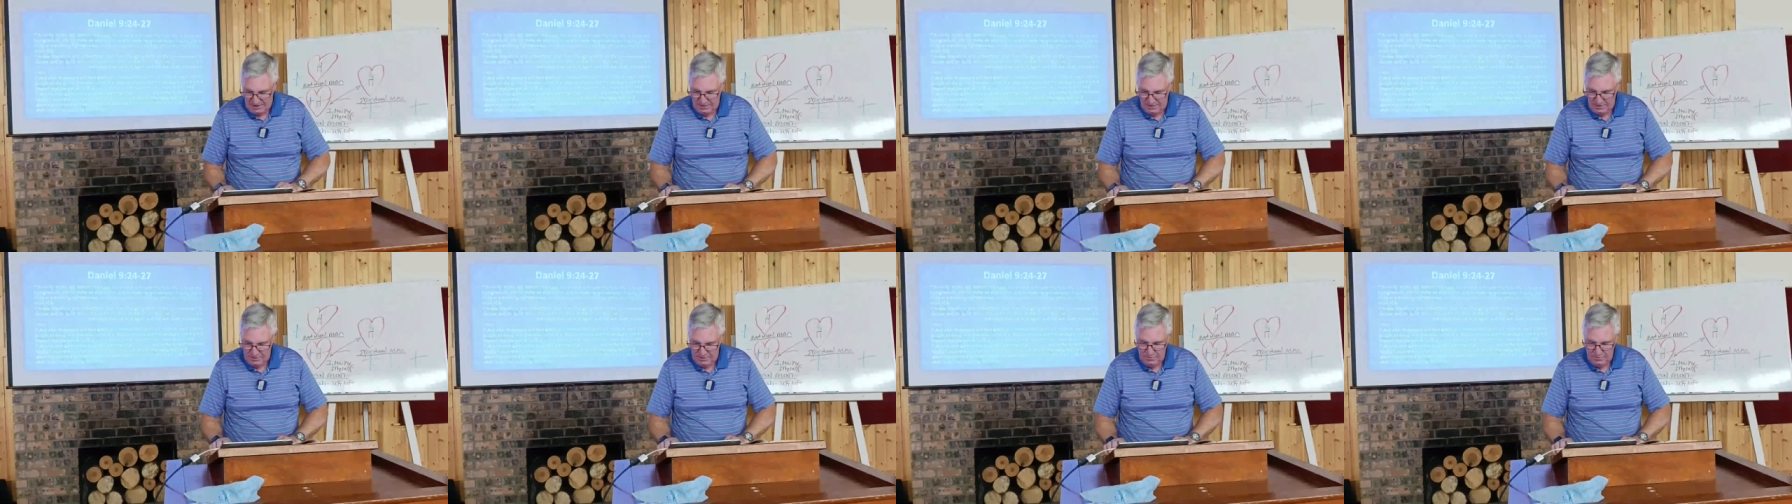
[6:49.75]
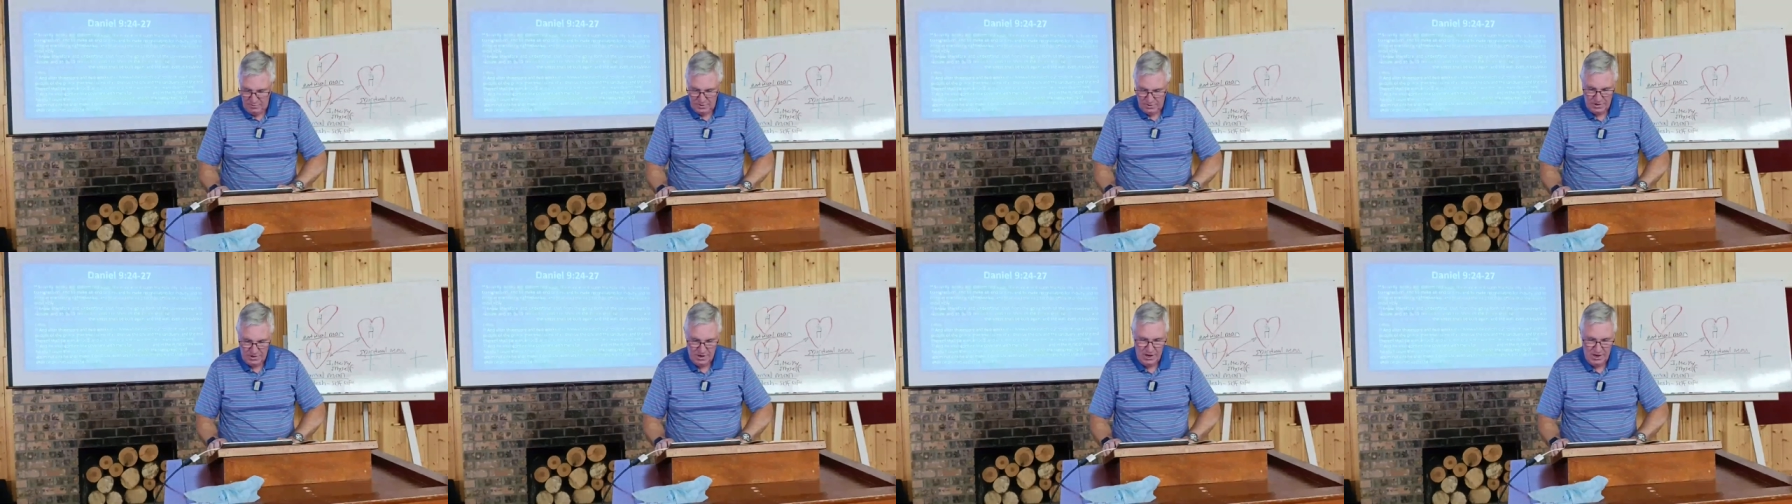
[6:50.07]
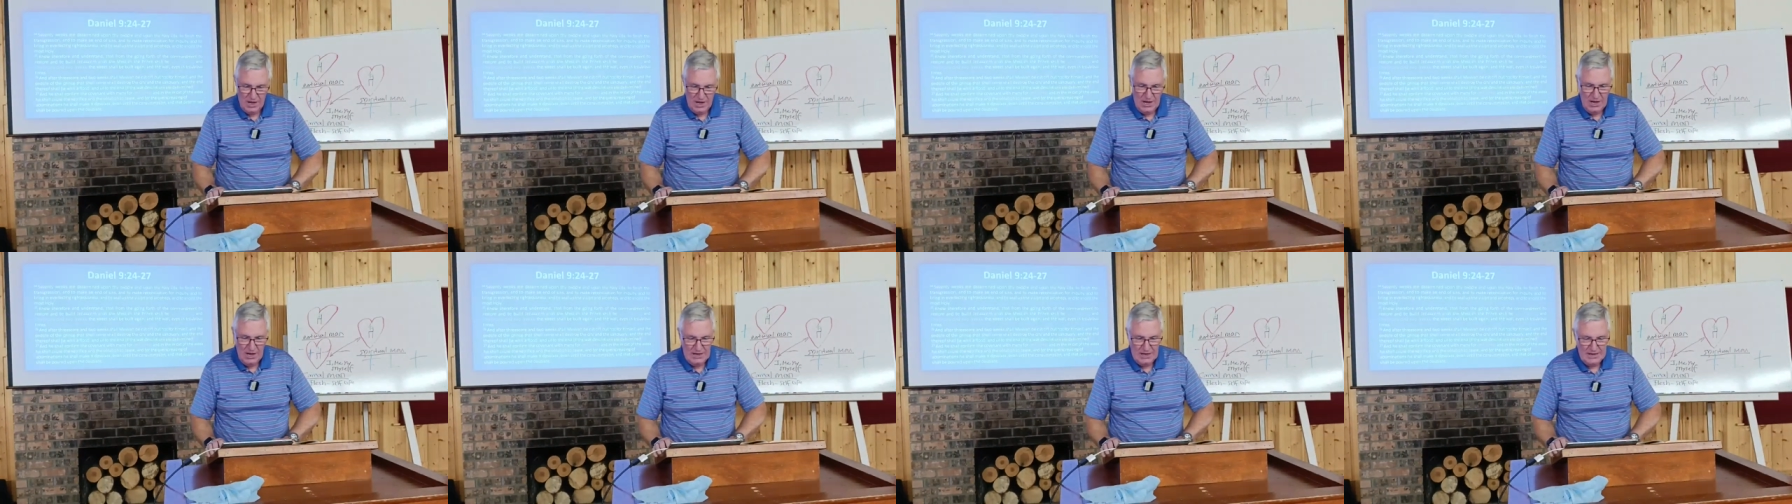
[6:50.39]
Who were
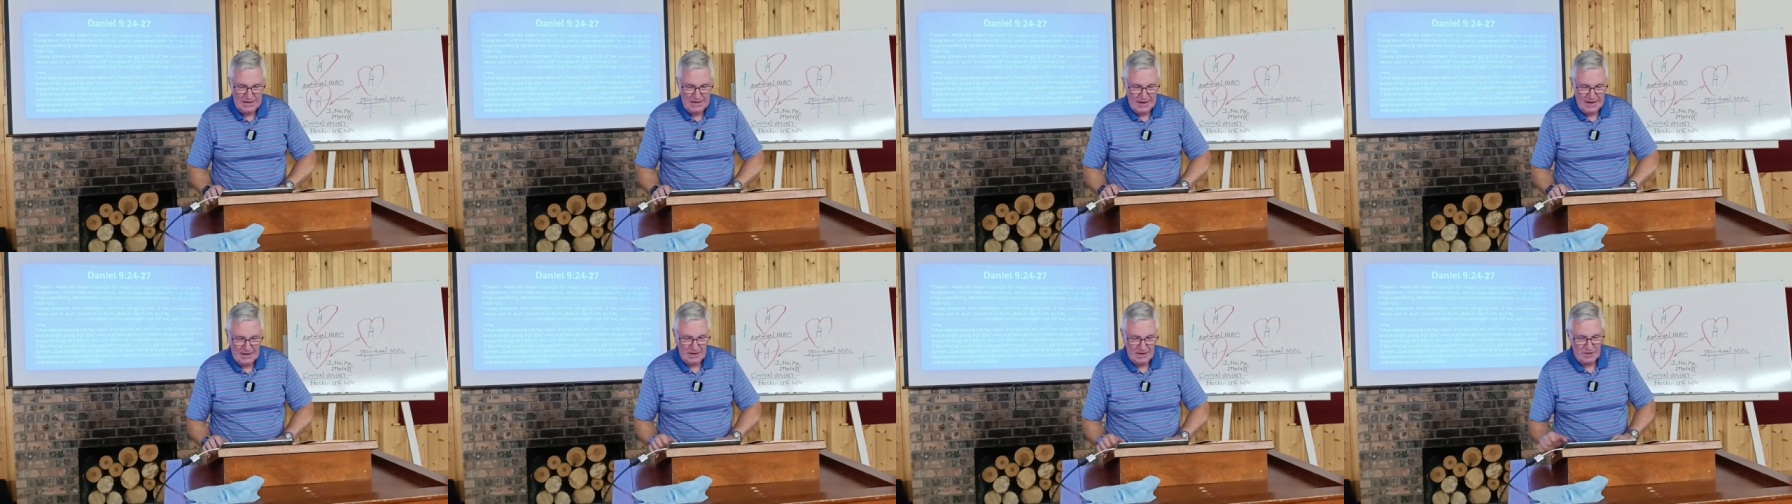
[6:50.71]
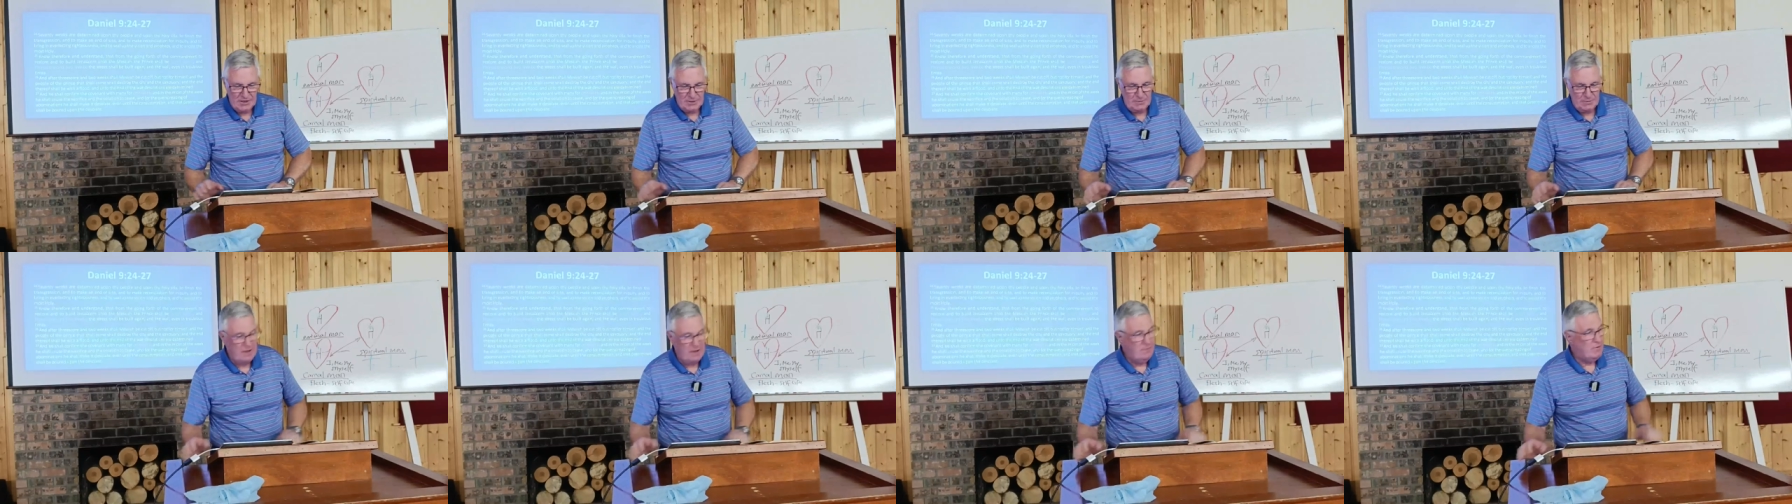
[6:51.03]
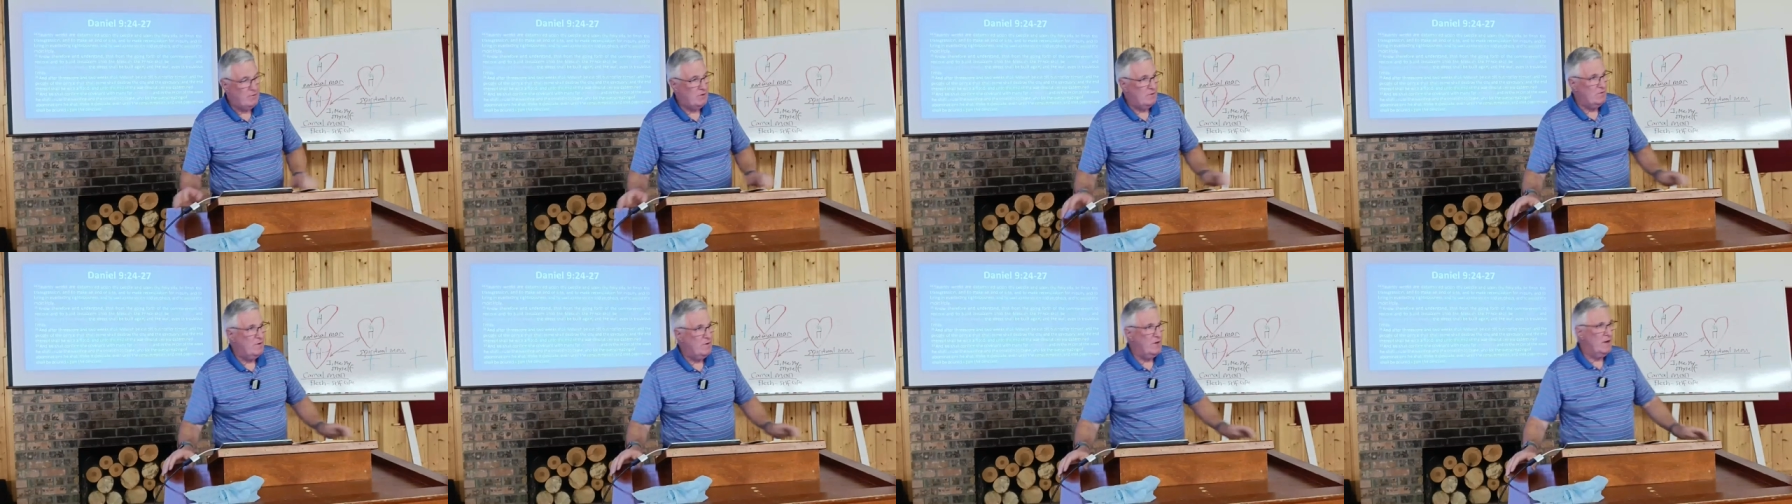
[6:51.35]
Daniel's
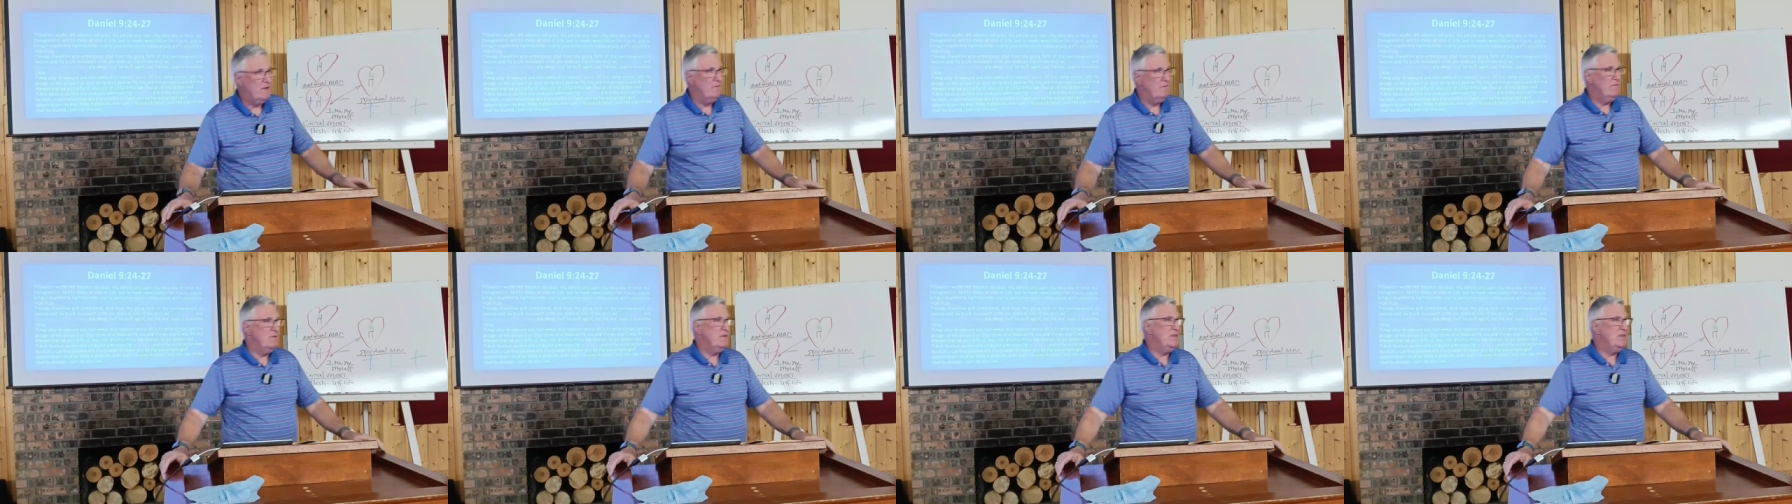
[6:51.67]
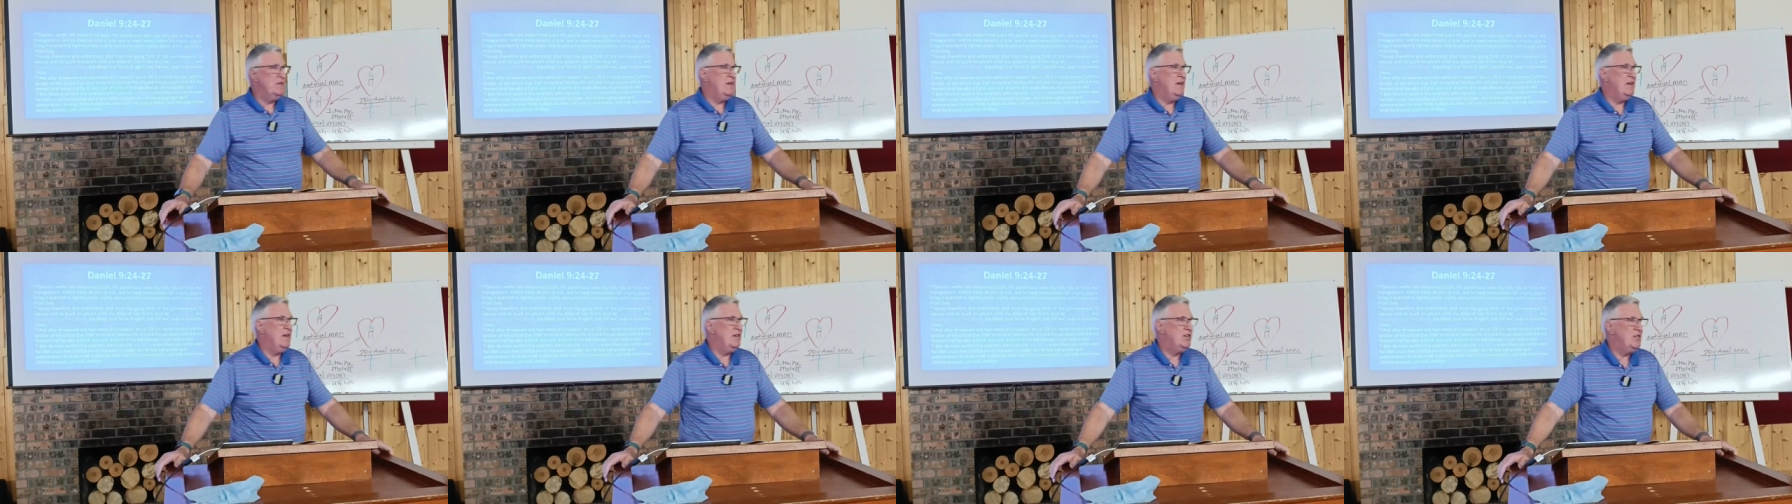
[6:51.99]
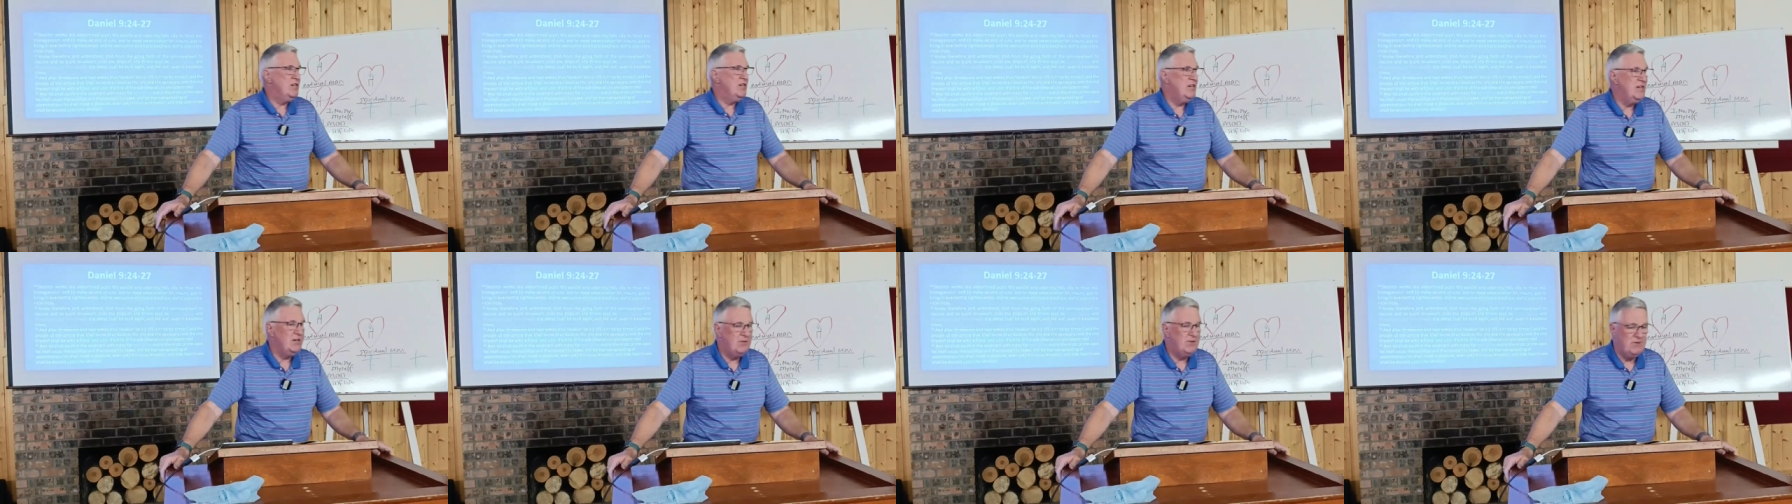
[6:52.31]
people? Well, it was the
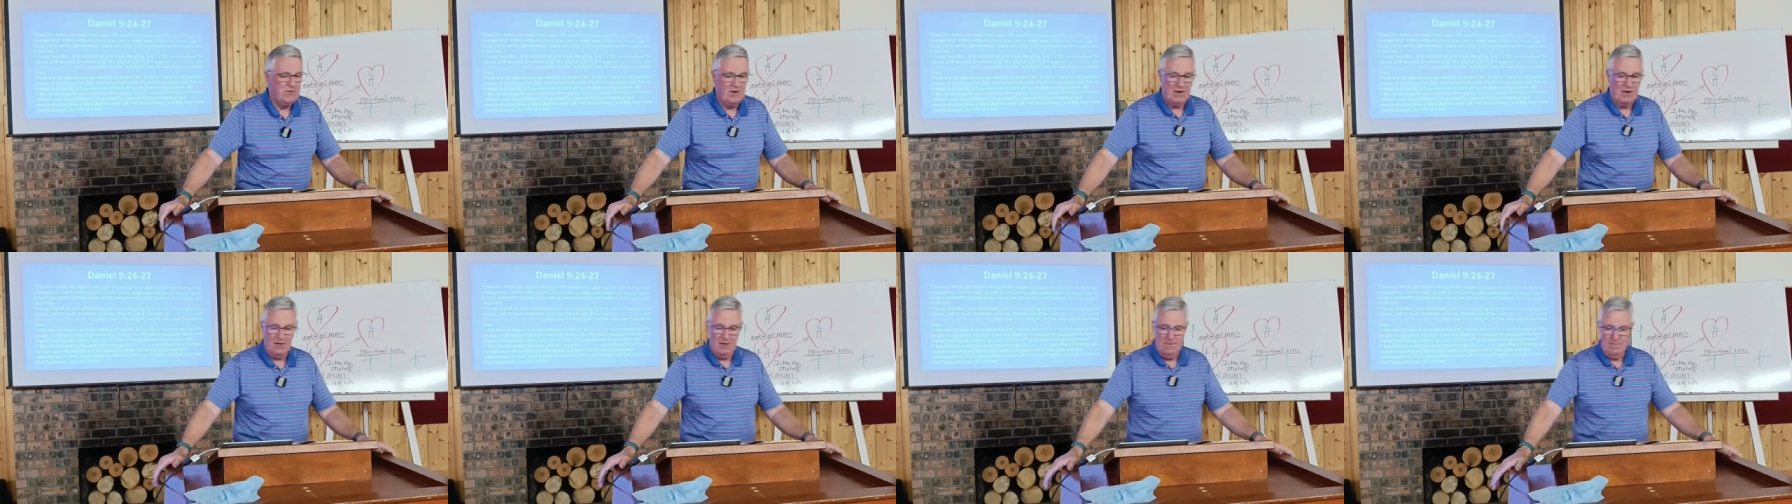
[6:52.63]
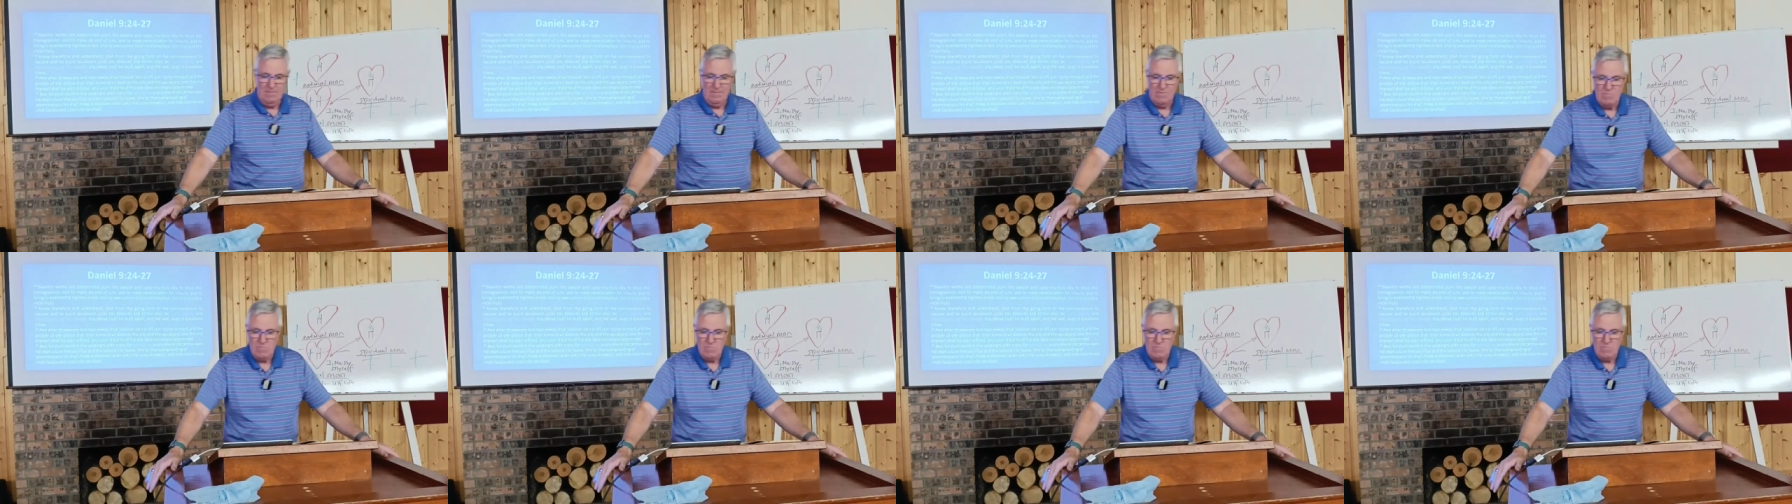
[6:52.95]
nation Israel.